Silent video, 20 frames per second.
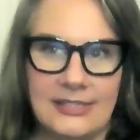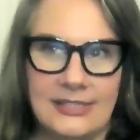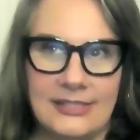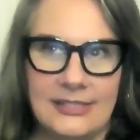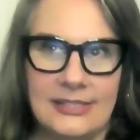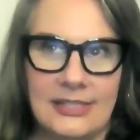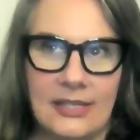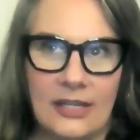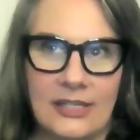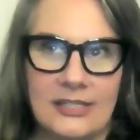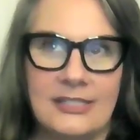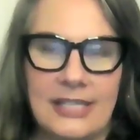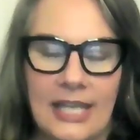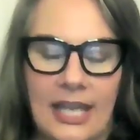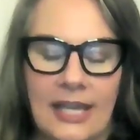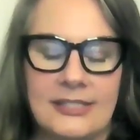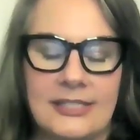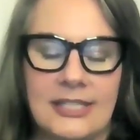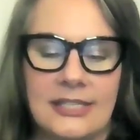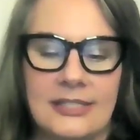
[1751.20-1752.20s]

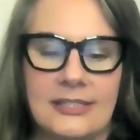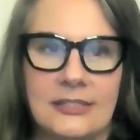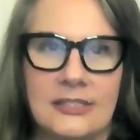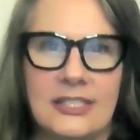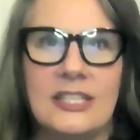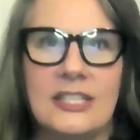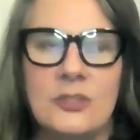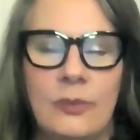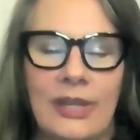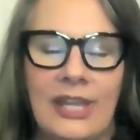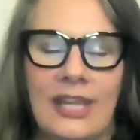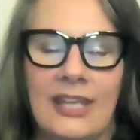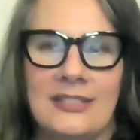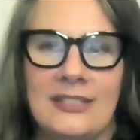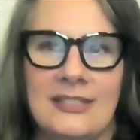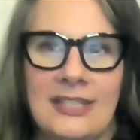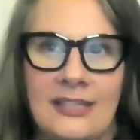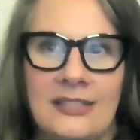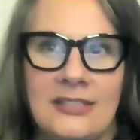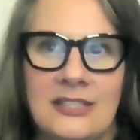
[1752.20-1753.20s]
6 week
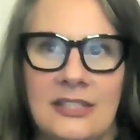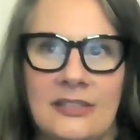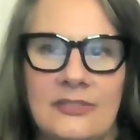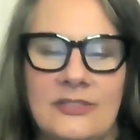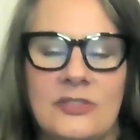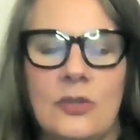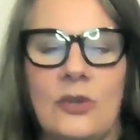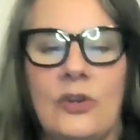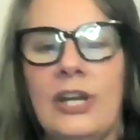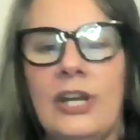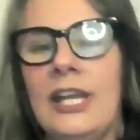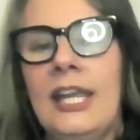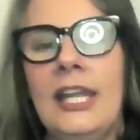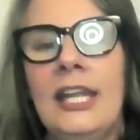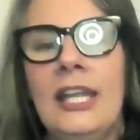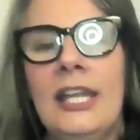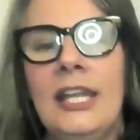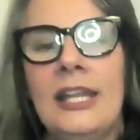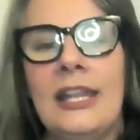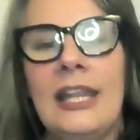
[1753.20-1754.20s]
intensive,
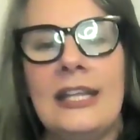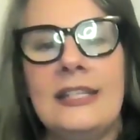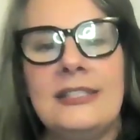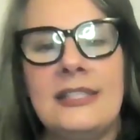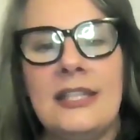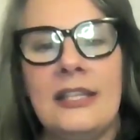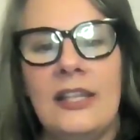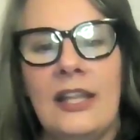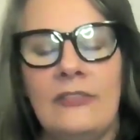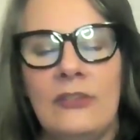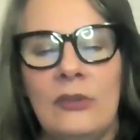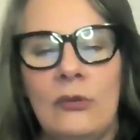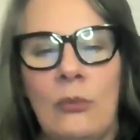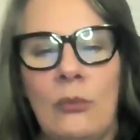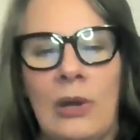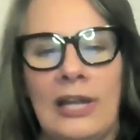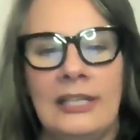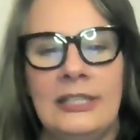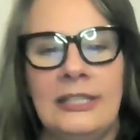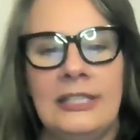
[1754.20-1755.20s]
sorry, that's the level
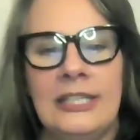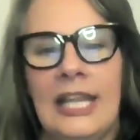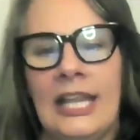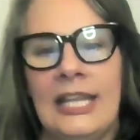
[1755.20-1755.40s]
1.